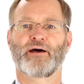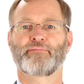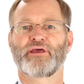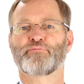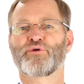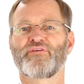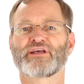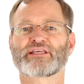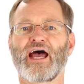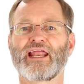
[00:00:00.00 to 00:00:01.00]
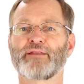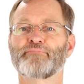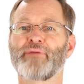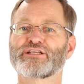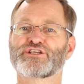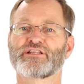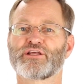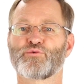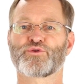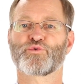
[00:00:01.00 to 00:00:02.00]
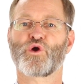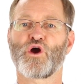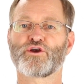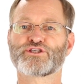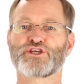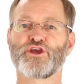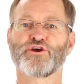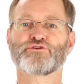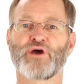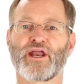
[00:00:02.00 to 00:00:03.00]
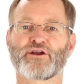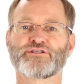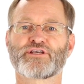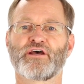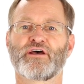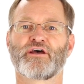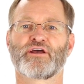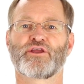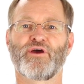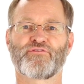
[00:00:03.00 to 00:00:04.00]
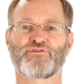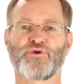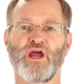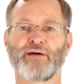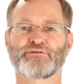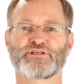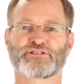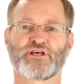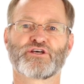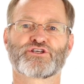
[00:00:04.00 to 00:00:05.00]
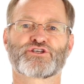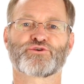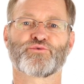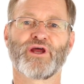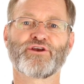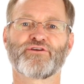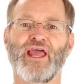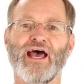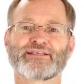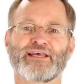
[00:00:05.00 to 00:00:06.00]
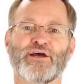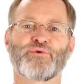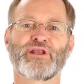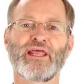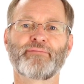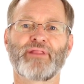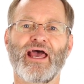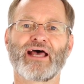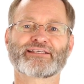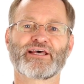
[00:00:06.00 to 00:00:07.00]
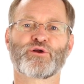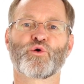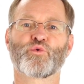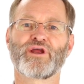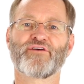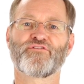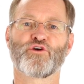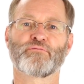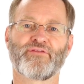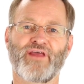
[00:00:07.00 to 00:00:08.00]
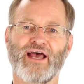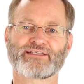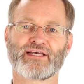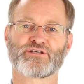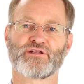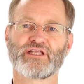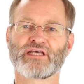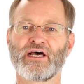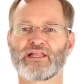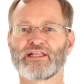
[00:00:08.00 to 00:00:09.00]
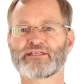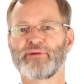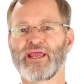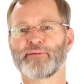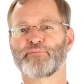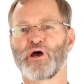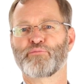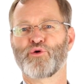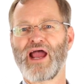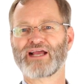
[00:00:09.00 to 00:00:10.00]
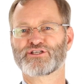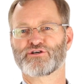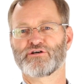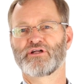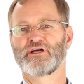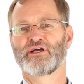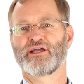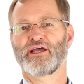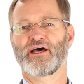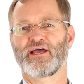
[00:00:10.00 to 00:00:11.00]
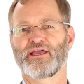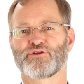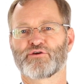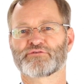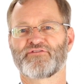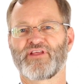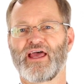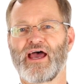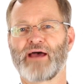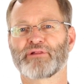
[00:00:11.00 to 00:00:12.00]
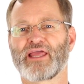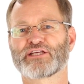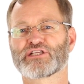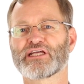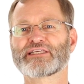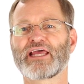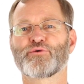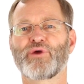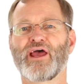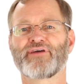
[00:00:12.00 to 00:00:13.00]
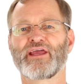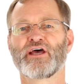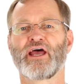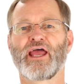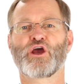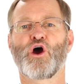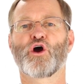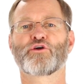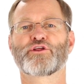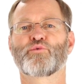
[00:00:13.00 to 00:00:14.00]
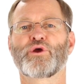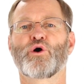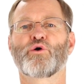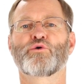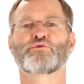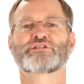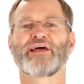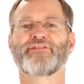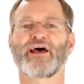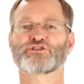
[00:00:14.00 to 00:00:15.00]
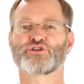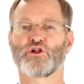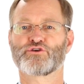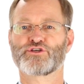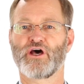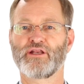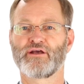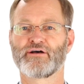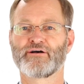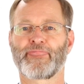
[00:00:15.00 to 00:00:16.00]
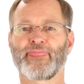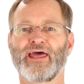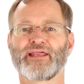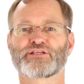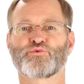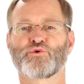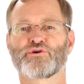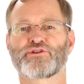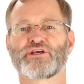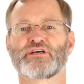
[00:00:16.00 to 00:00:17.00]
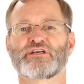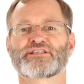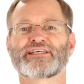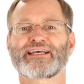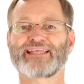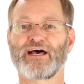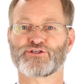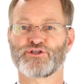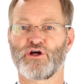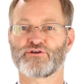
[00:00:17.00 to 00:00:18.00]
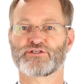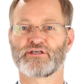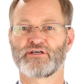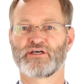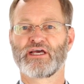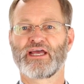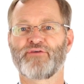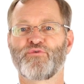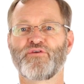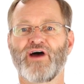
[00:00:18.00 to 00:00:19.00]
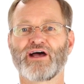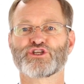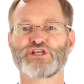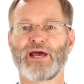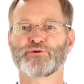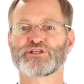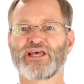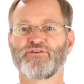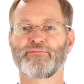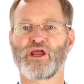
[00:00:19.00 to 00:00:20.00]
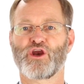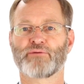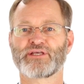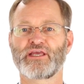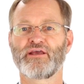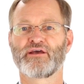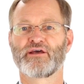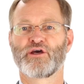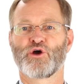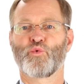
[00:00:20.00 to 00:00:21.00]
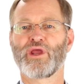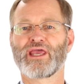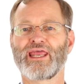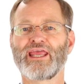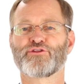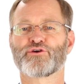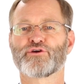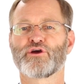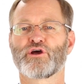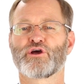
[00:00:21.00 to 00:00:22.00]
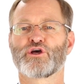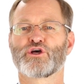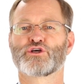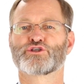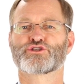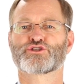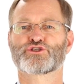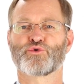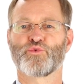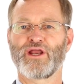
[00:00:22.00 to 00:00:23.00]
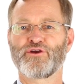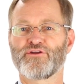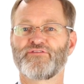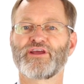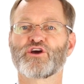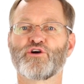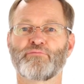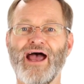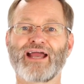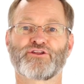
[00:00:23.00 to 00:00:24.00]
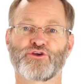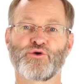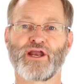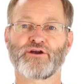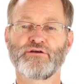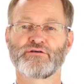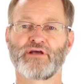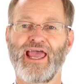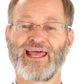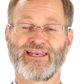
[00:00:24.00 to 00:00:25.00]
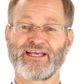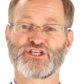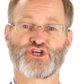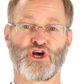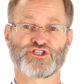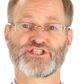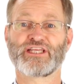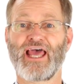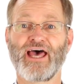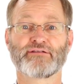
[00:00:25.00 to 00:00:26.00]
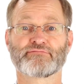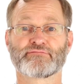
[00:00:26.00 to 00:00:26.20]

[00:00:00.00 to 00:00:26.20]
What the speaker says: In a previous guide, I'd mentioned that with regard to secured creditors, you have three options: surrender the asset, redeem the asset, or reaffirm on the asset. So let's make it practical in terms of the application. Let's say that we have a car that we owe $10,000 on, and it's worth $6,000. If we file a Chapter 7 bankruptcy, we can either surrender the vehicle back to the creditor and discharge the debt.